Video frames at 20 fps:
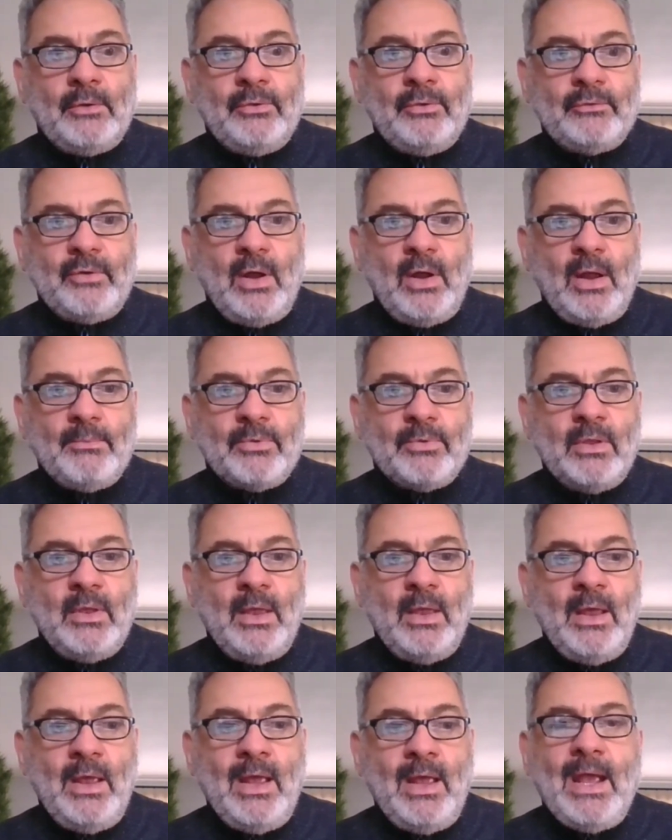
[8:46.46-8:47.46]
times.
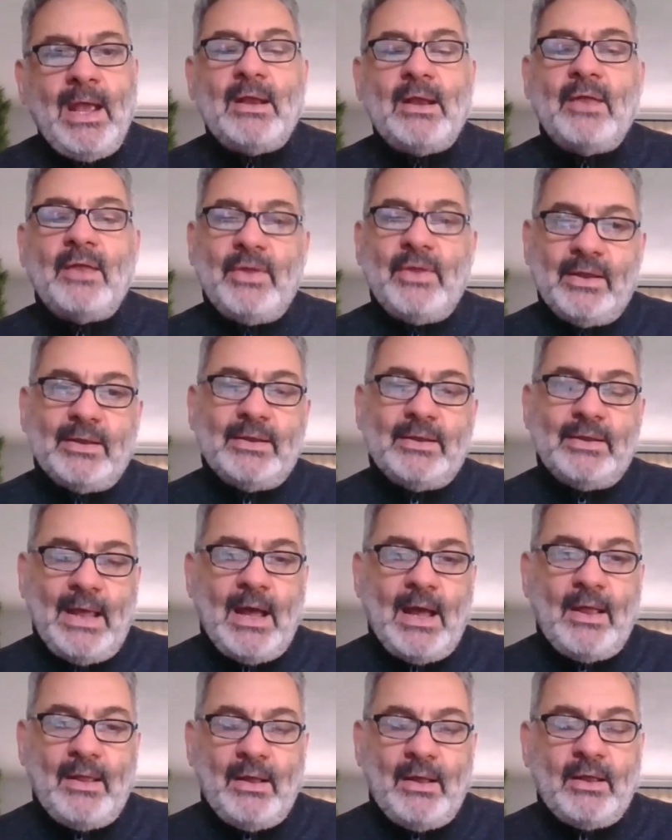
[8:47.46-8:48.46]
And I think,
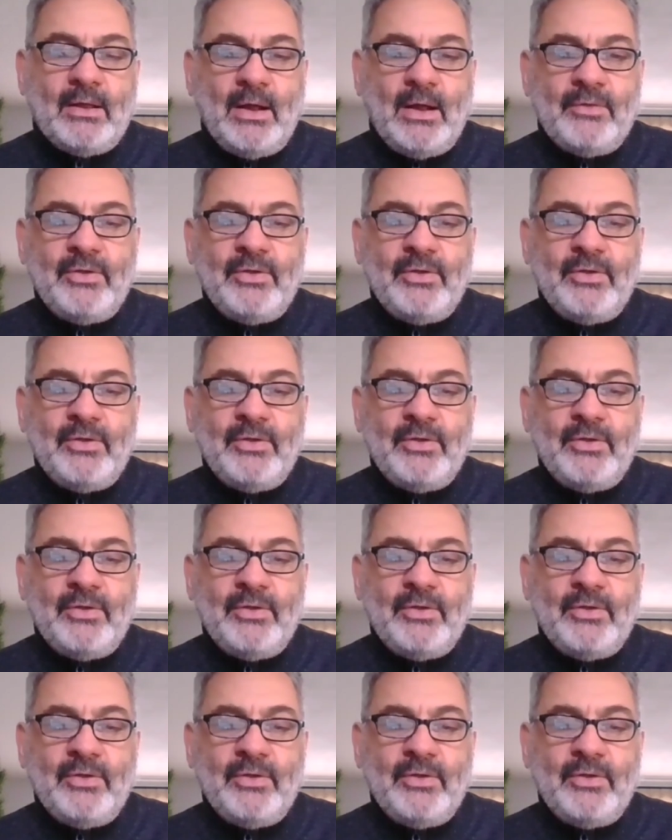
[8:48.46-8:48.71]
I